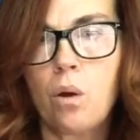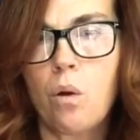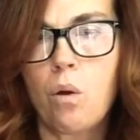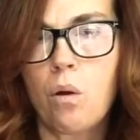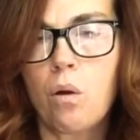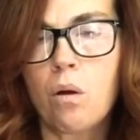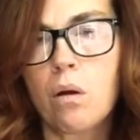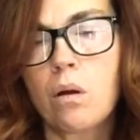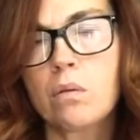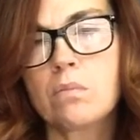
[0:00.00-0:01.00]
So when you're at
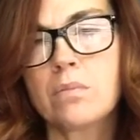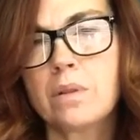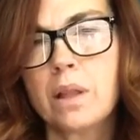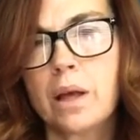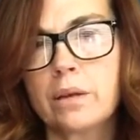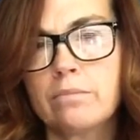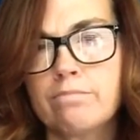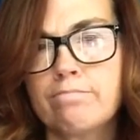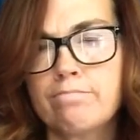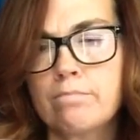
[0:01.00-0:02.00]
this step of the
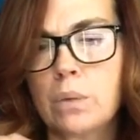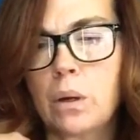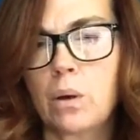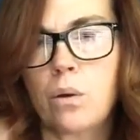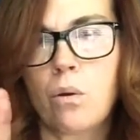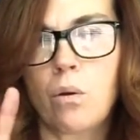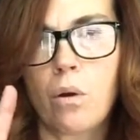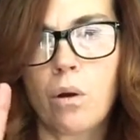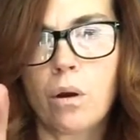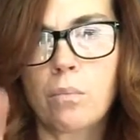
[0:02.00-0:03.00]
process, you just kind of
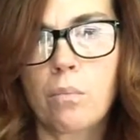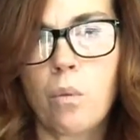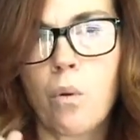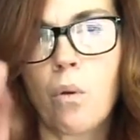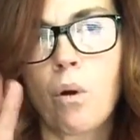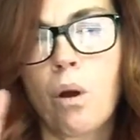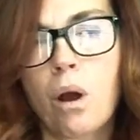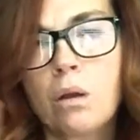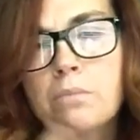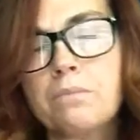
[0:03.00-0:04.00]
start pulling stuff
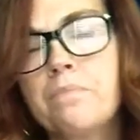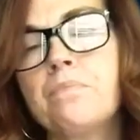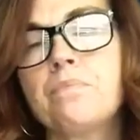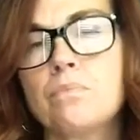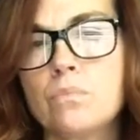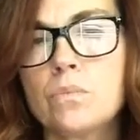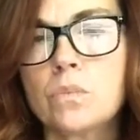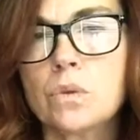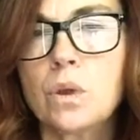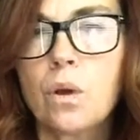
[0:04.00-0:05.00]
that you can
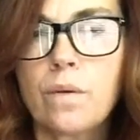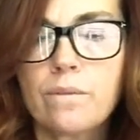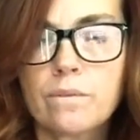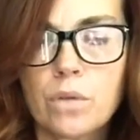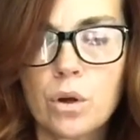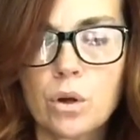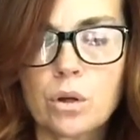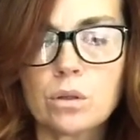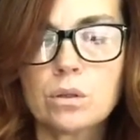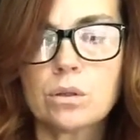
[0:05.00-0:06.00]
use. I
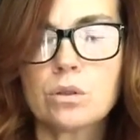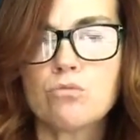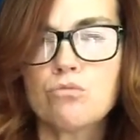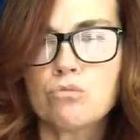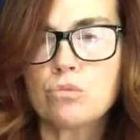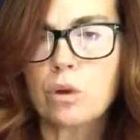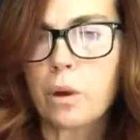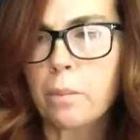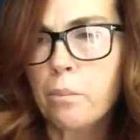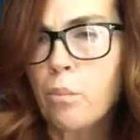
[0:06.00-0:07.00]
found some
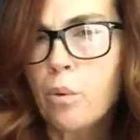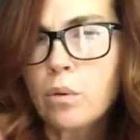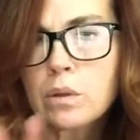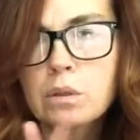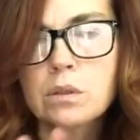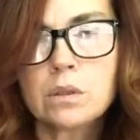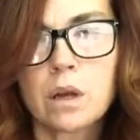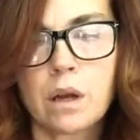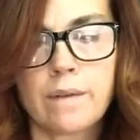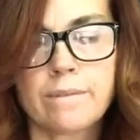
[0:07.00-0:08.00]
chalk.
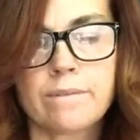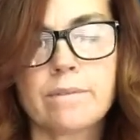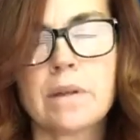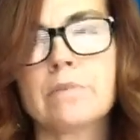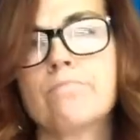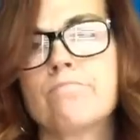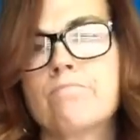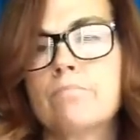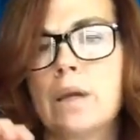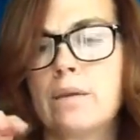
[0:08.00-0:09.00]
I have some
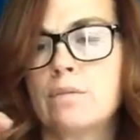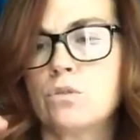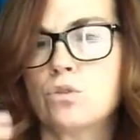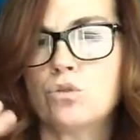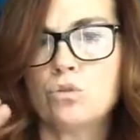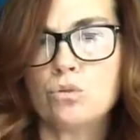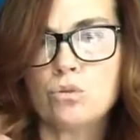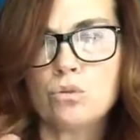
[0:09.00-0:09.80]
yarn.